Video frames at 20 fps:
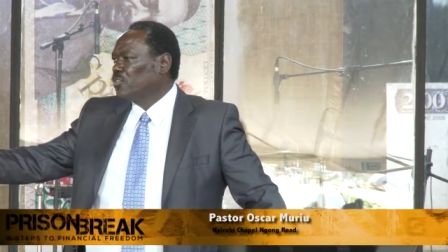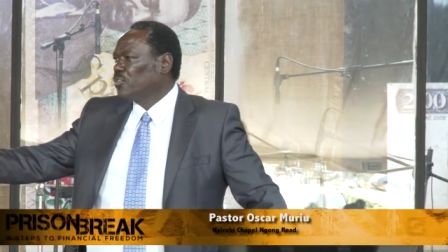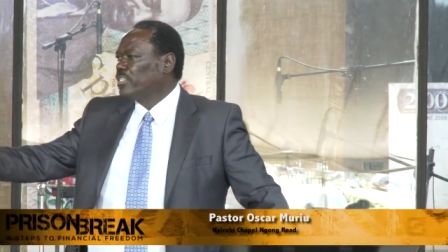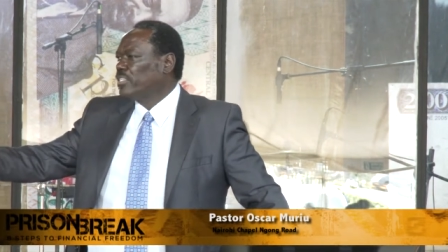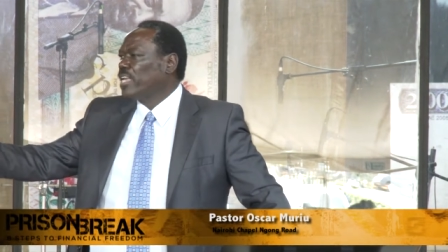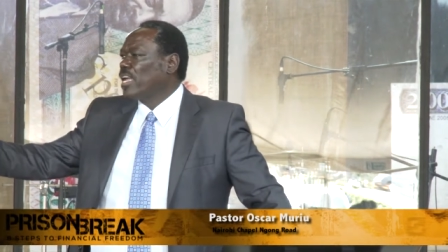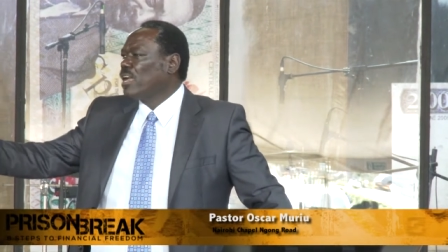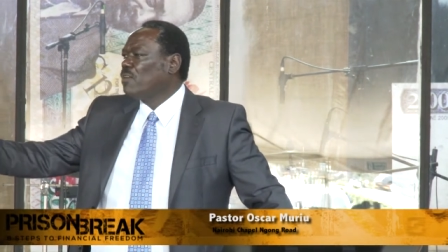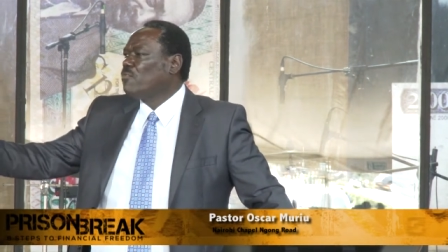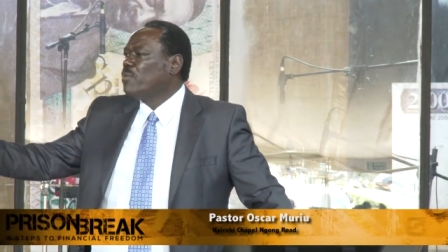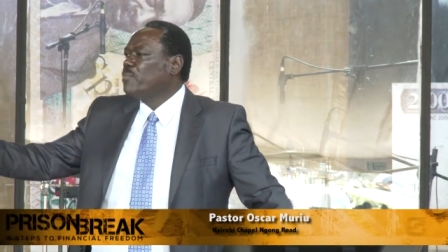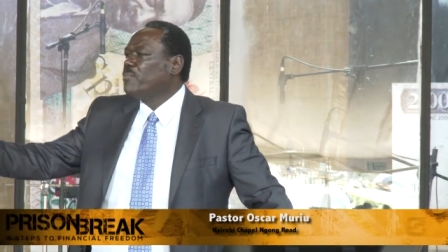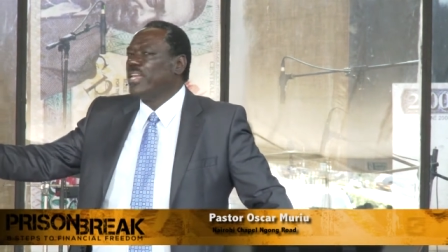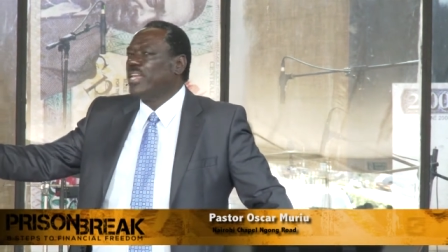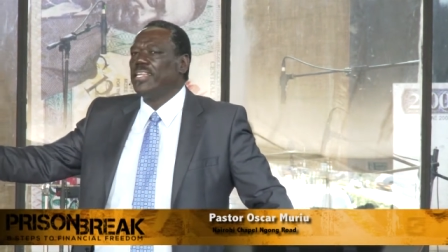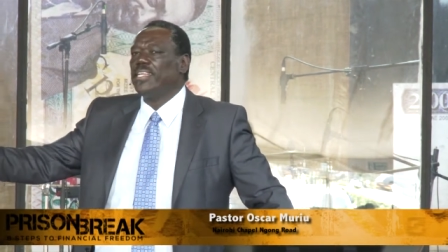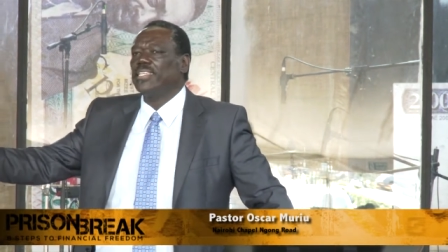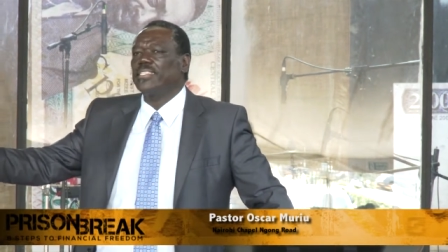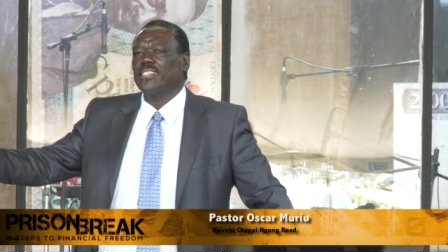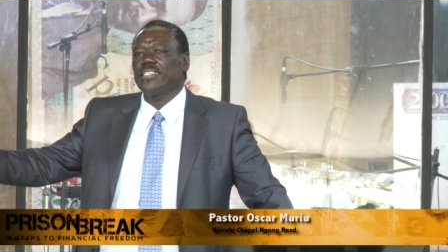Today we
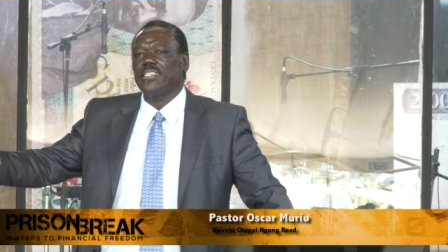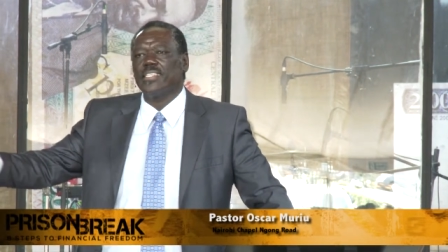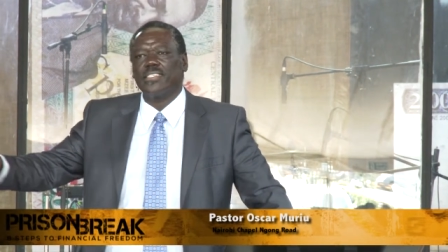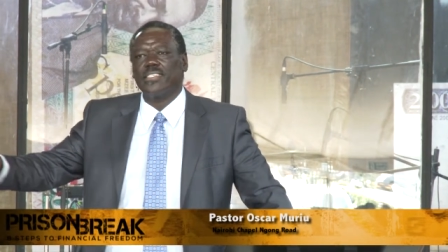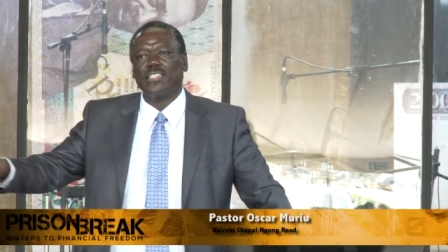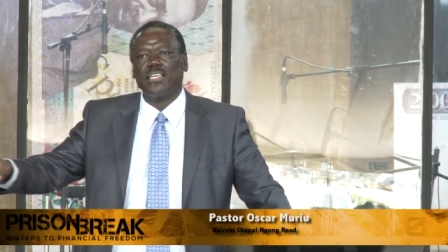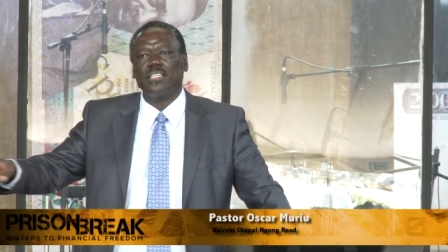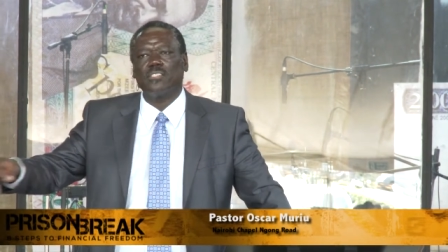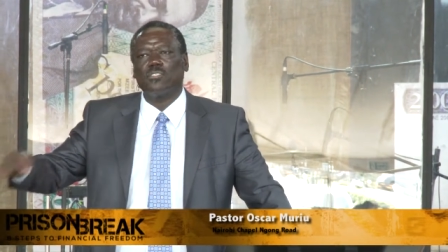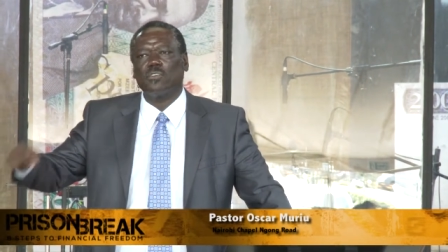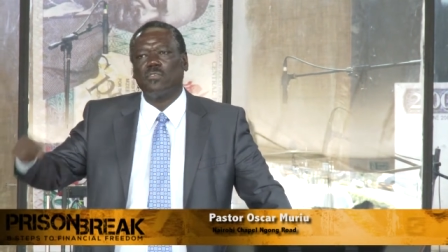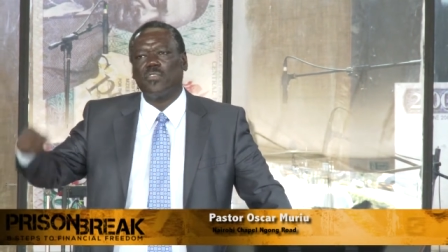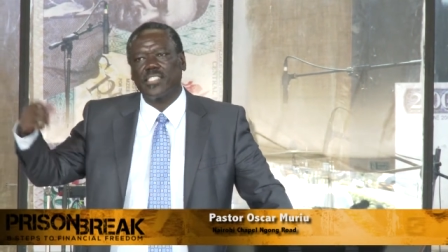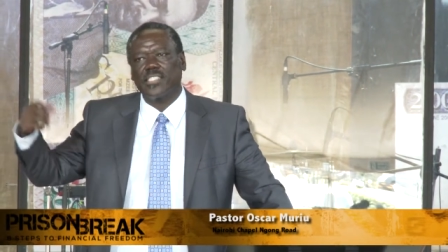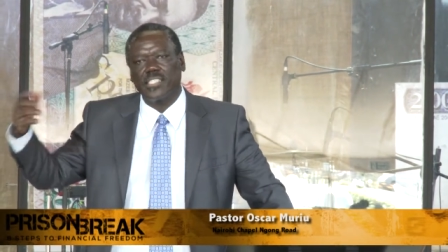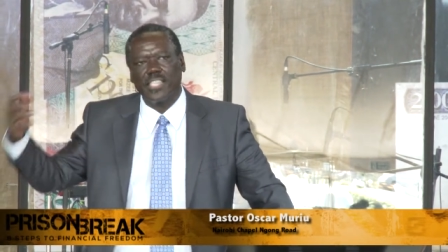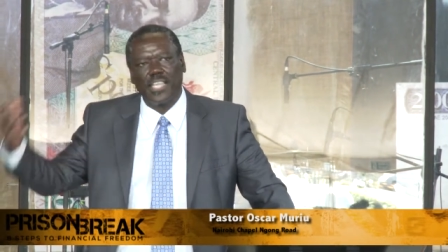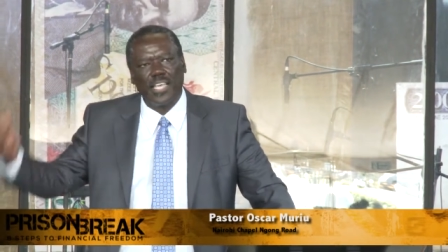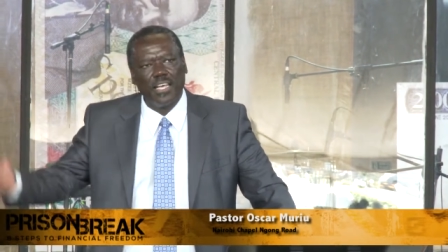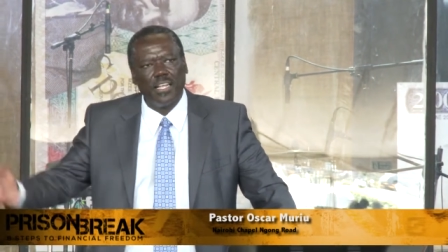mean it in the sense of
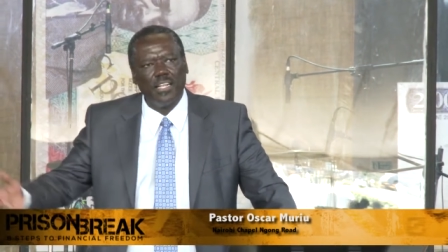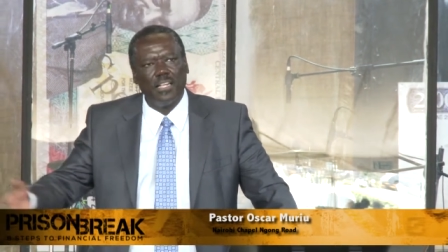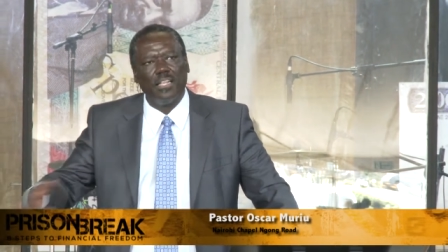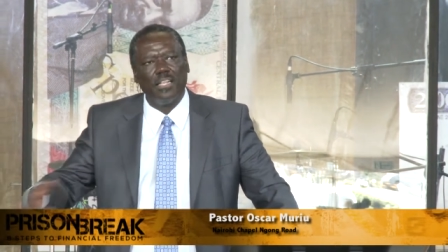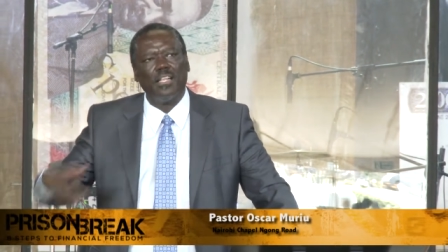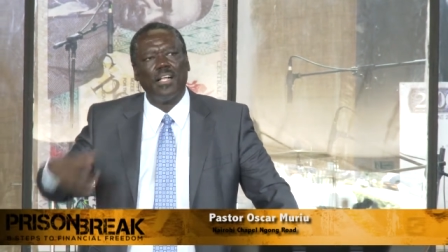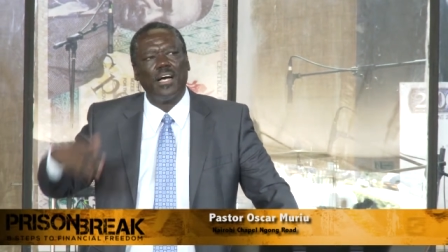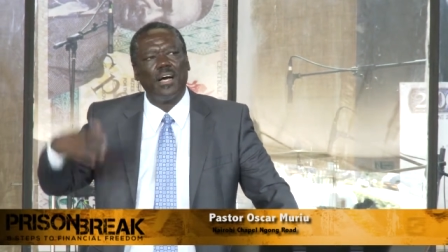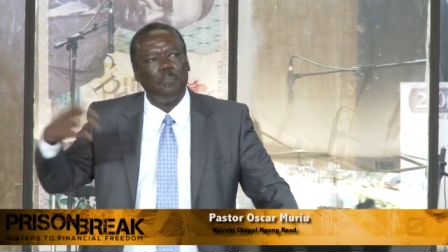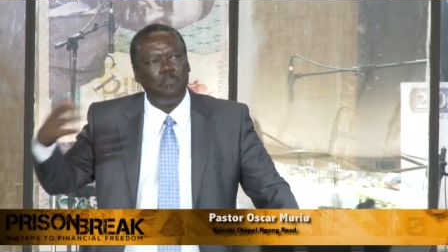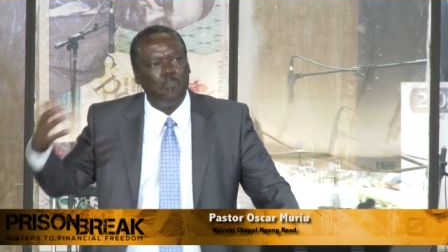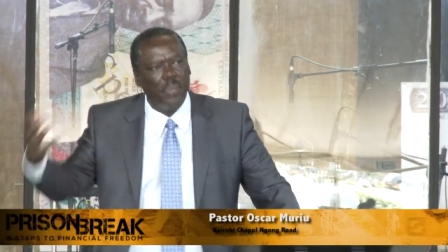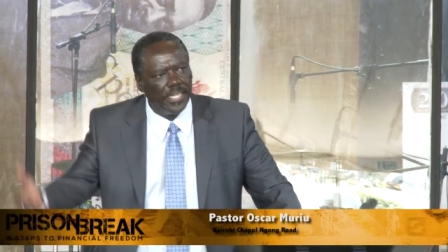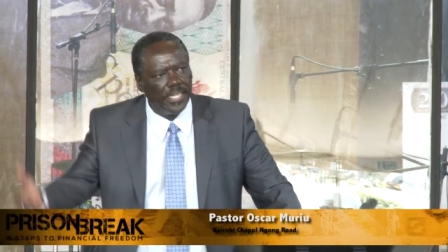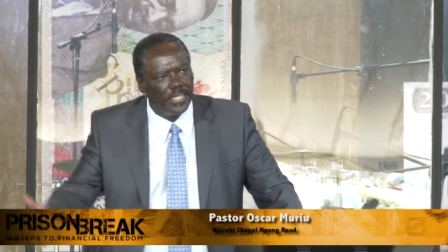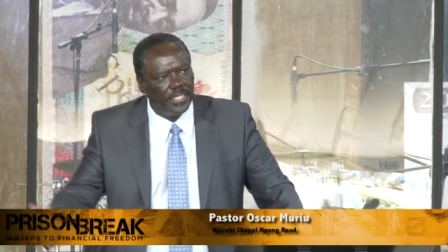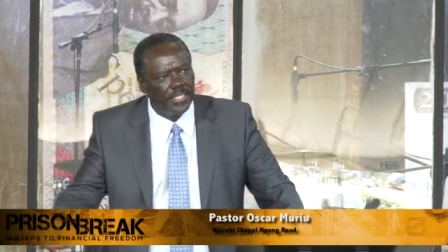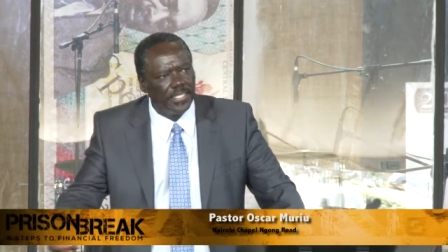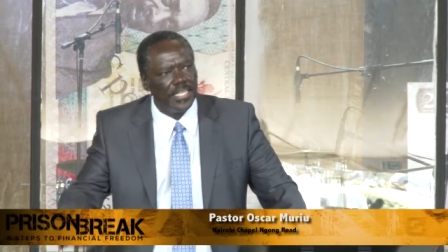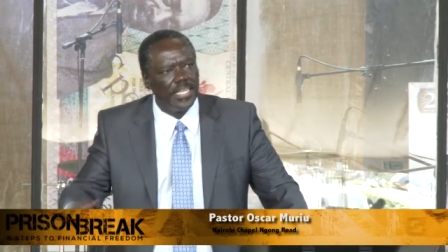a skill,
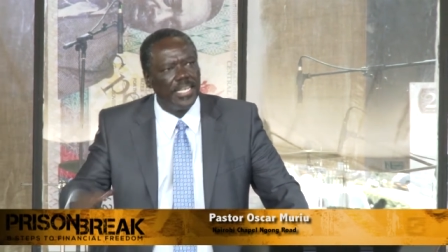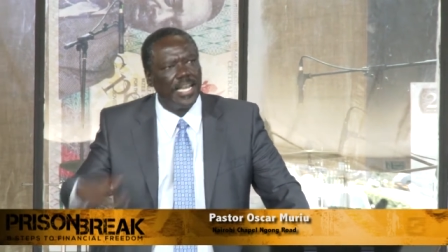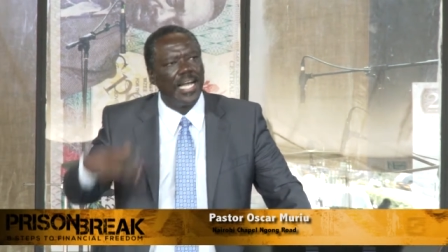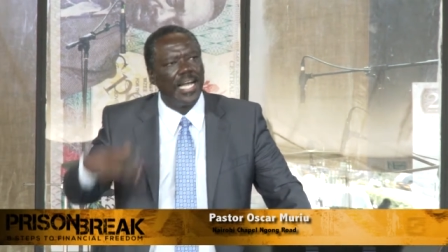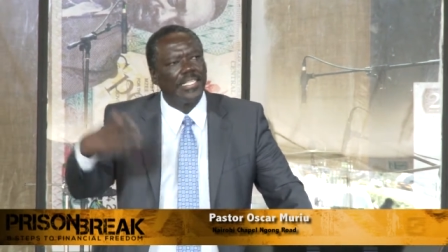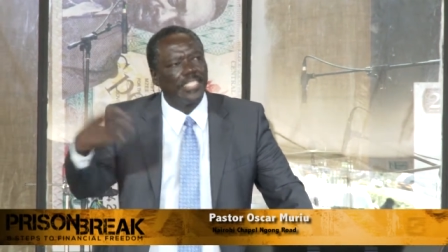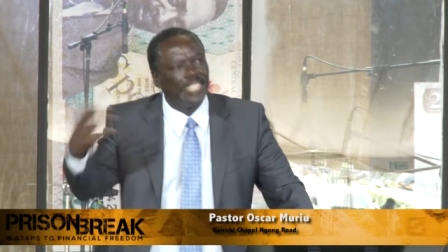ability,